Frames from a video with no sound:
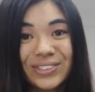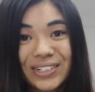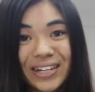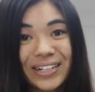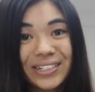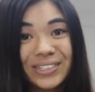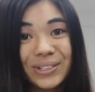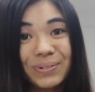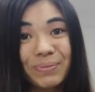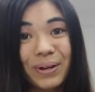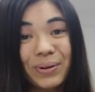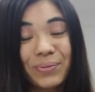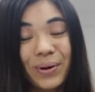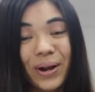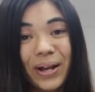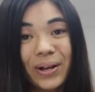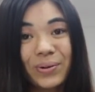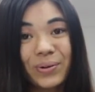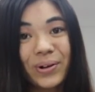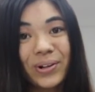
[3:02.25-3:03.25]
changing my
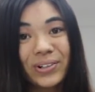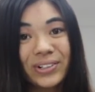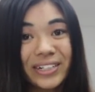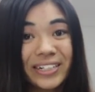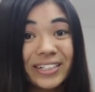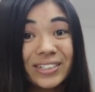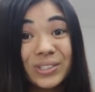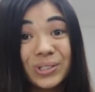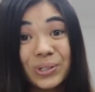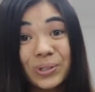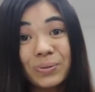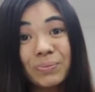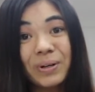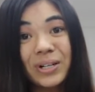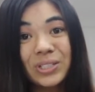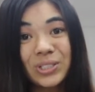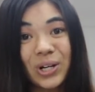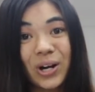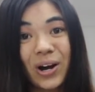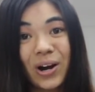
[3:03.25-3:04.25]
ride quality too
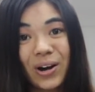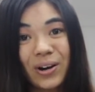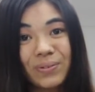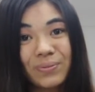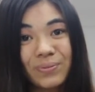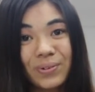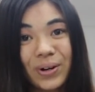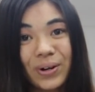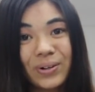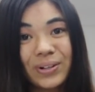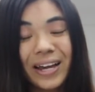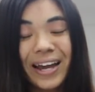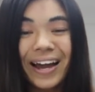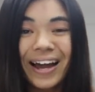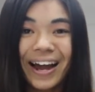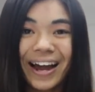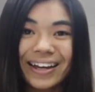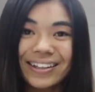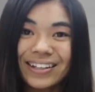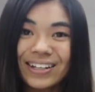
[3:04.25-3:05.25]
much on road,
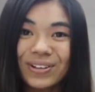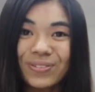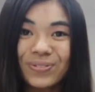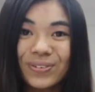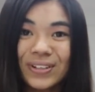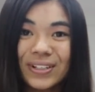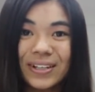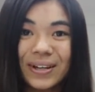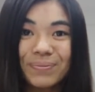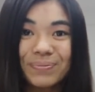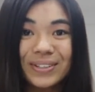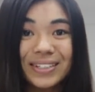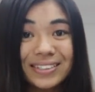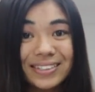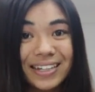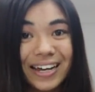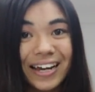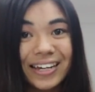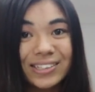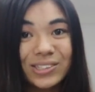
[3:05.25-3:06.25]
I like filling up these
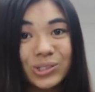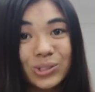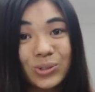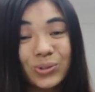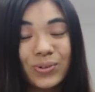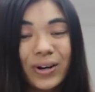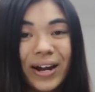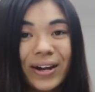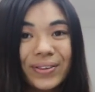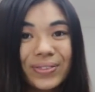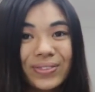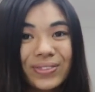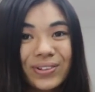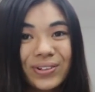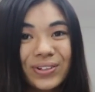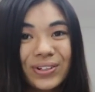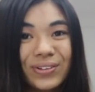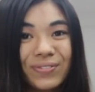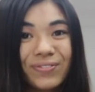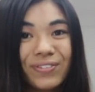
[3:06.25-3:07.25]
guys to around
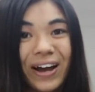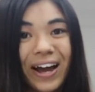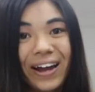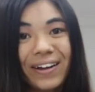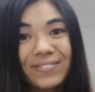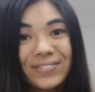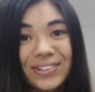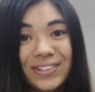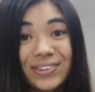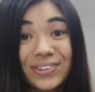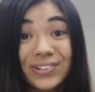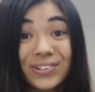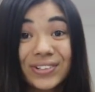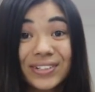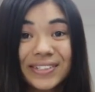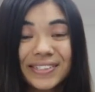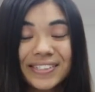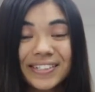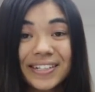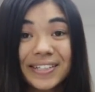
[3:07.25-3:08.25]
35 to
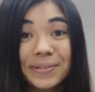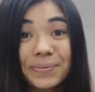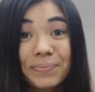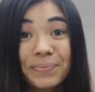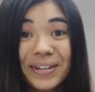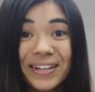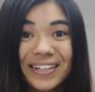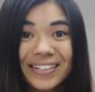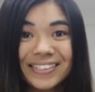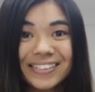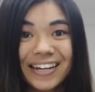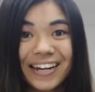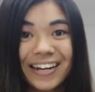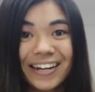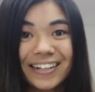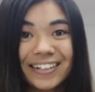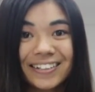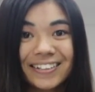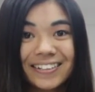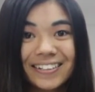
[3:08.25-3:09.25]
36
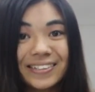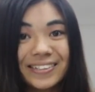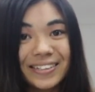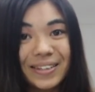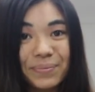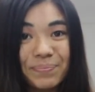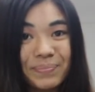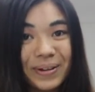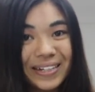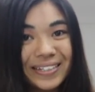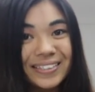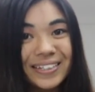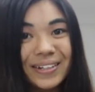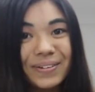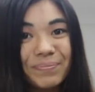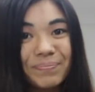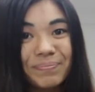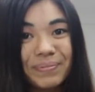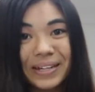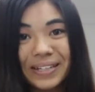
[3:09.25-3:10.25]
PSI. So the
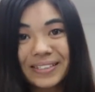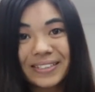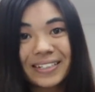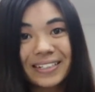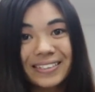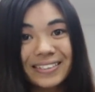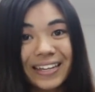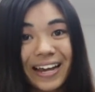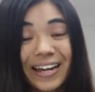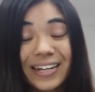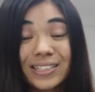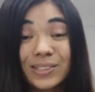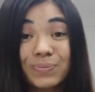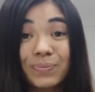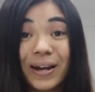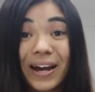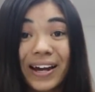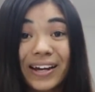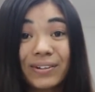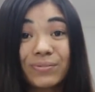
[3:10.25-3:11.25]
basic science
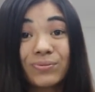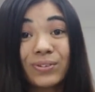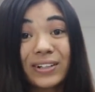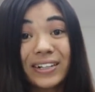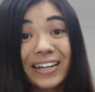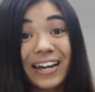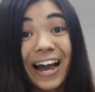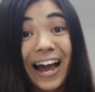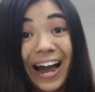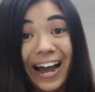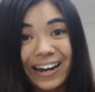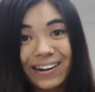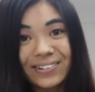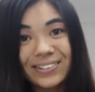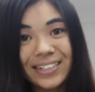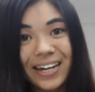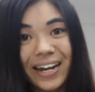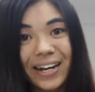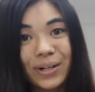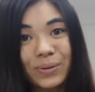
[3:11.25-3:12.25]
behind running higher
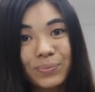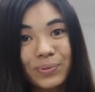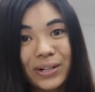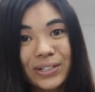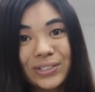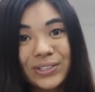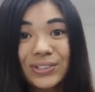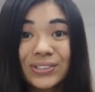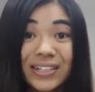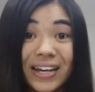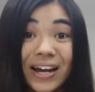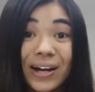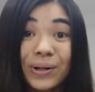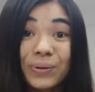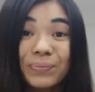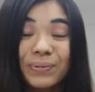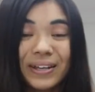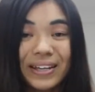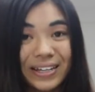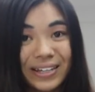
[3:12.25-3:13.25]
tire pressure to
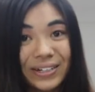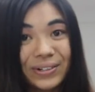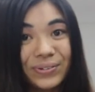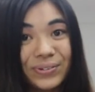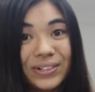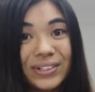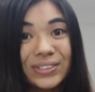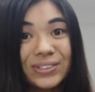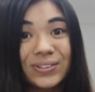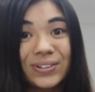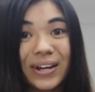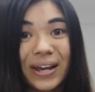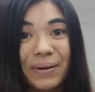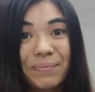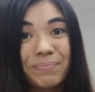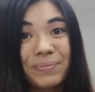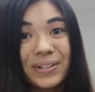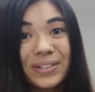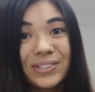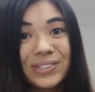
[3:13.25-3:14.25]
help increase your
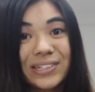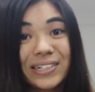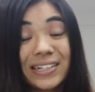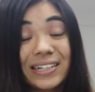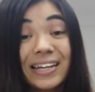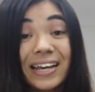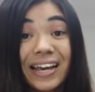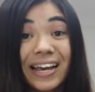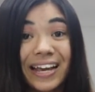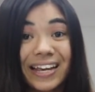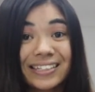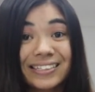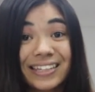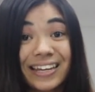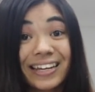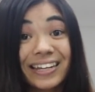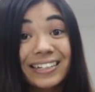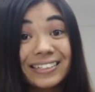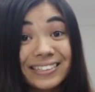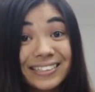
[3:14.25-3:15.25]
MPG is
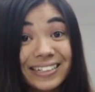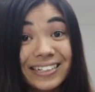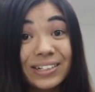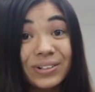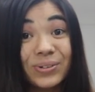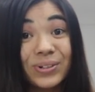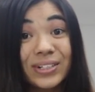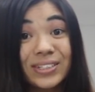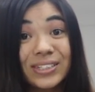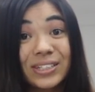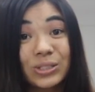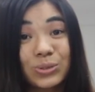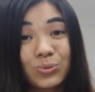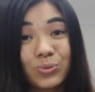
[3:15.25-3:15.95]
that it decreases